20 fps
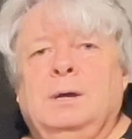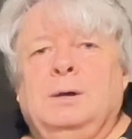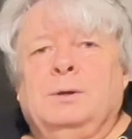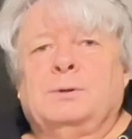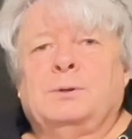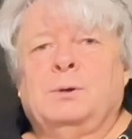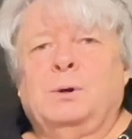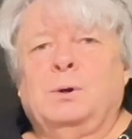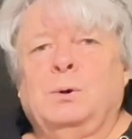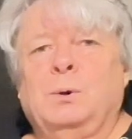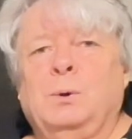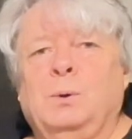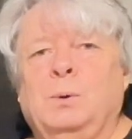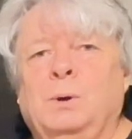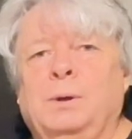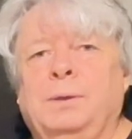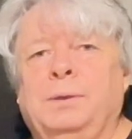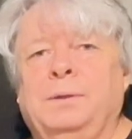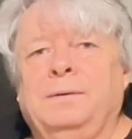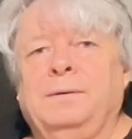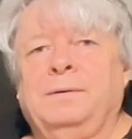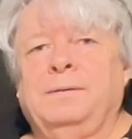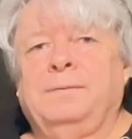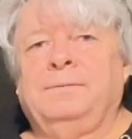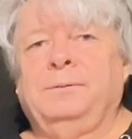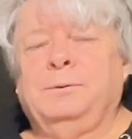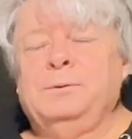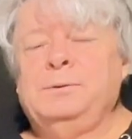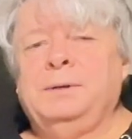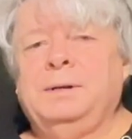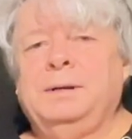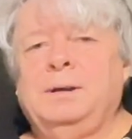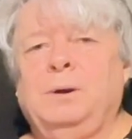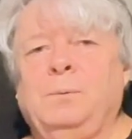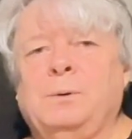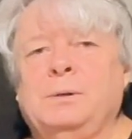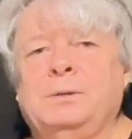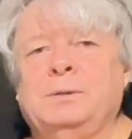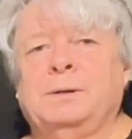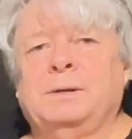So the first thing I
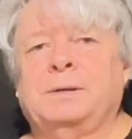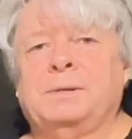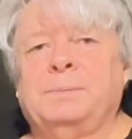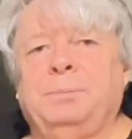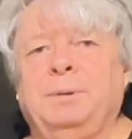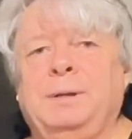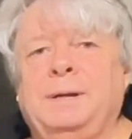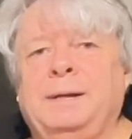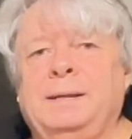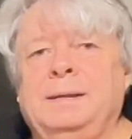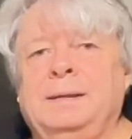want to explain